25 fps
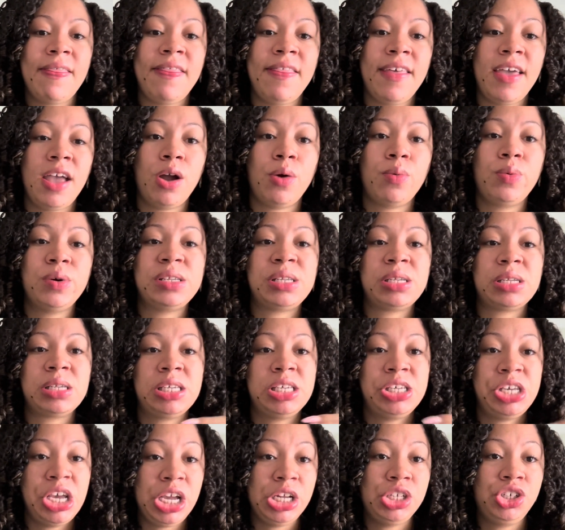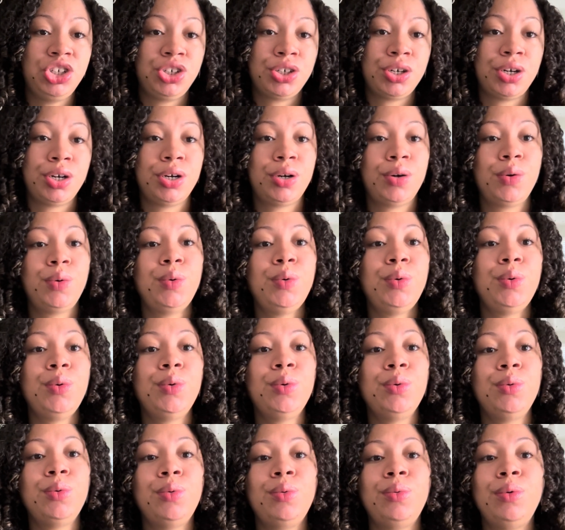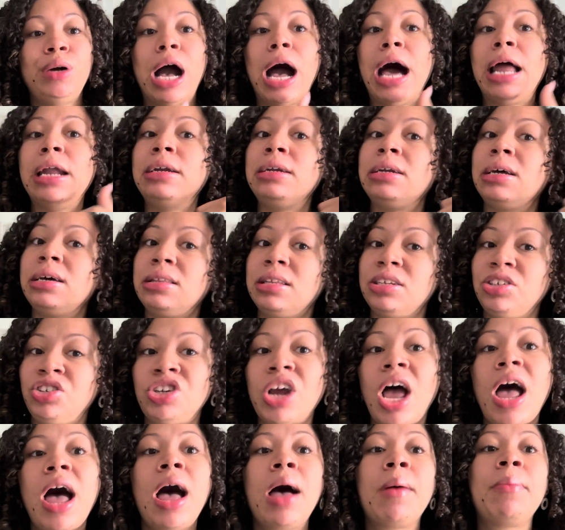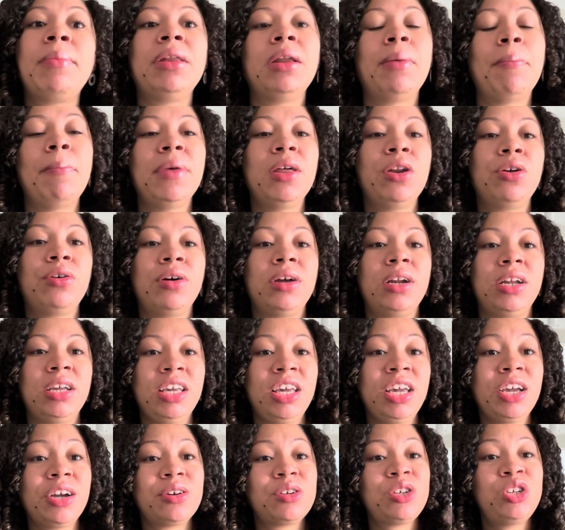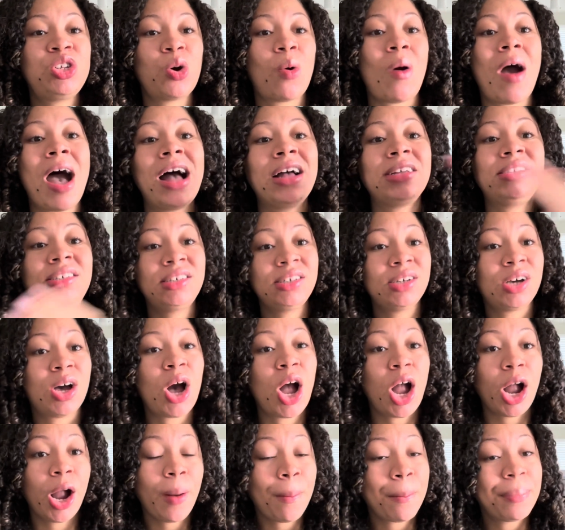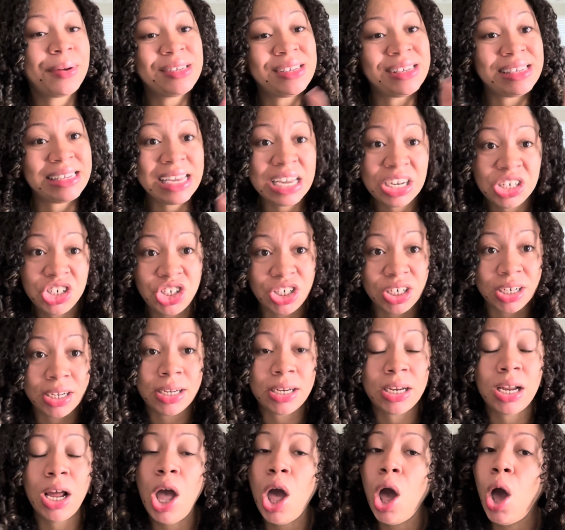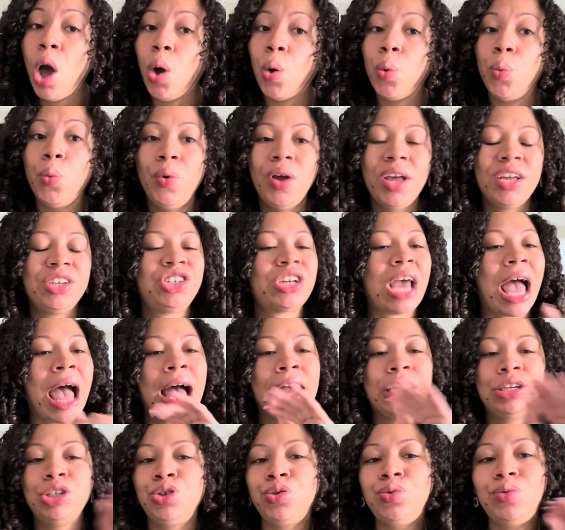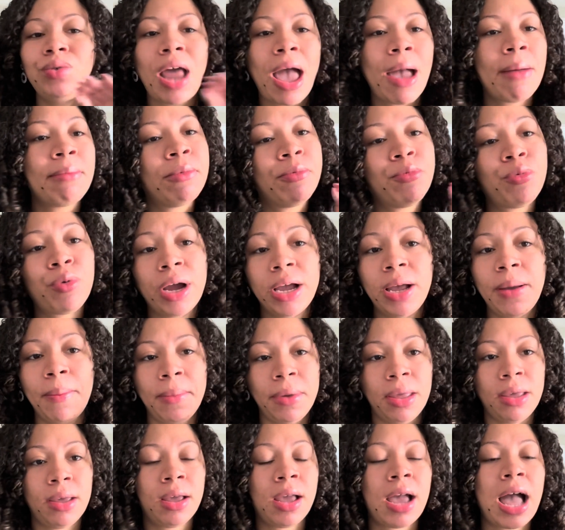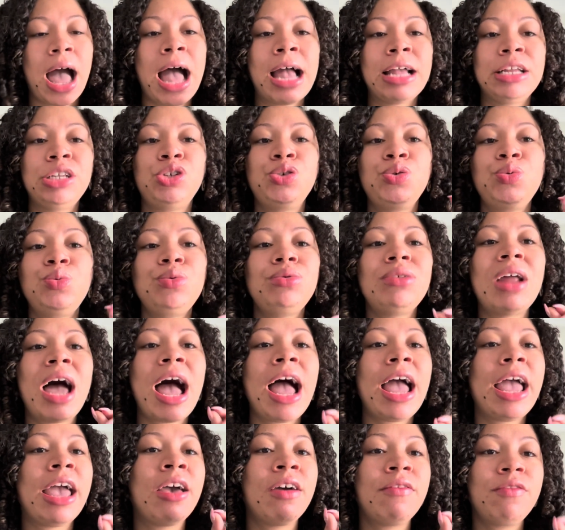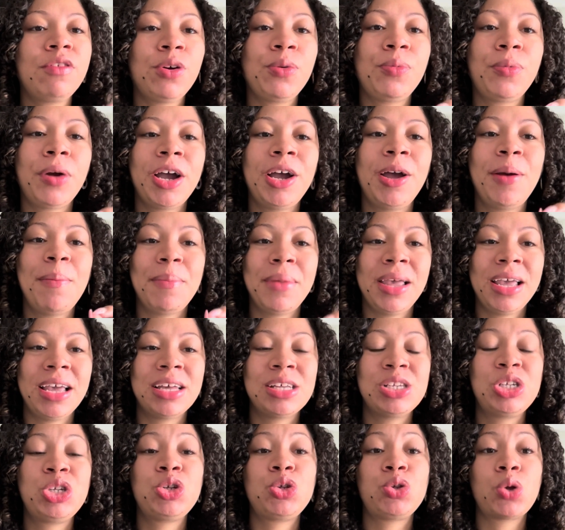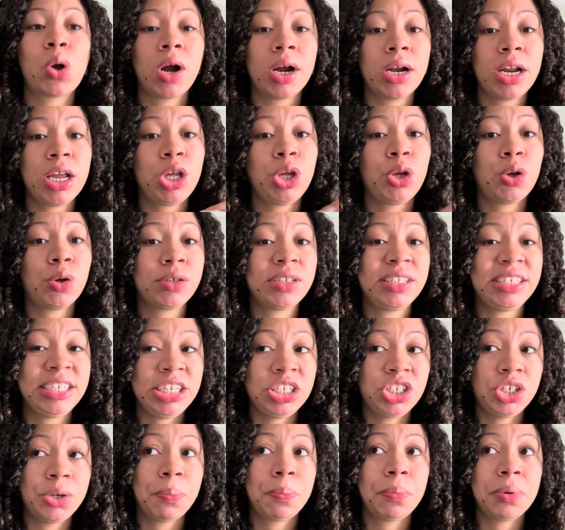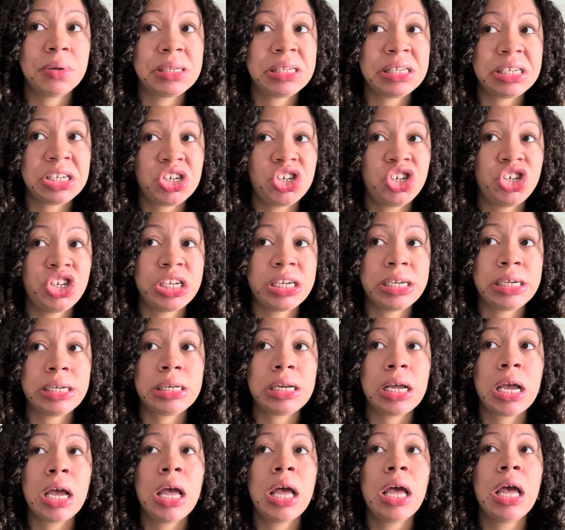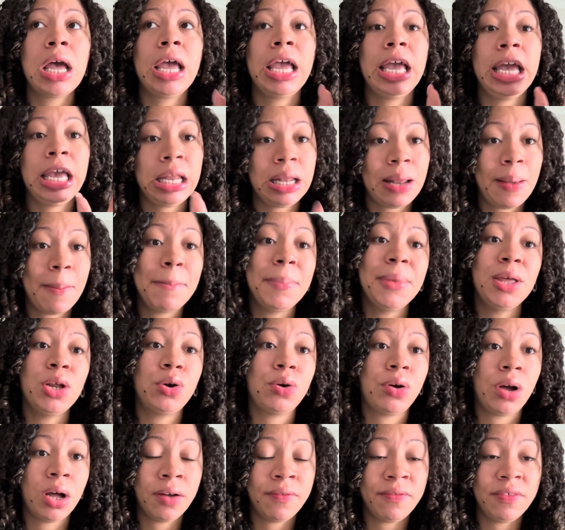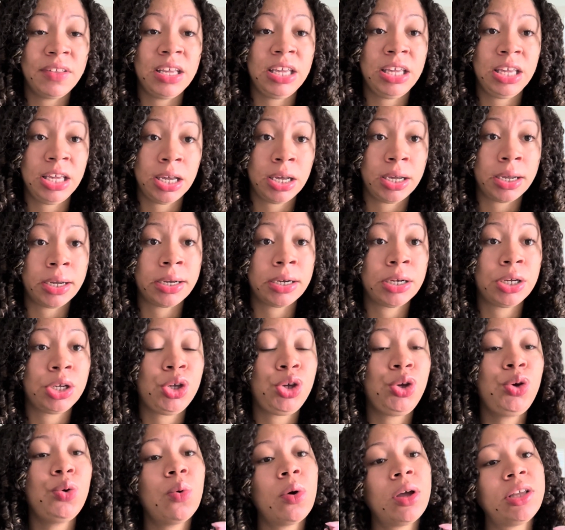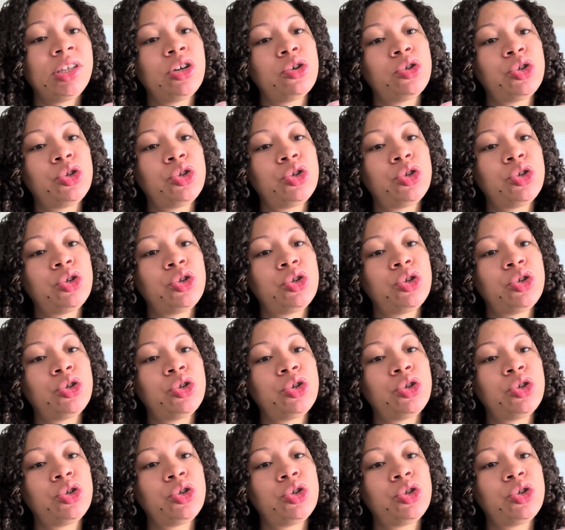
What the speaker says: there was a teacher who got another job in the middle of the year. So I took her position, which I do not recommend. I do not ever recommend starting your teaching position in the middle of the year. You want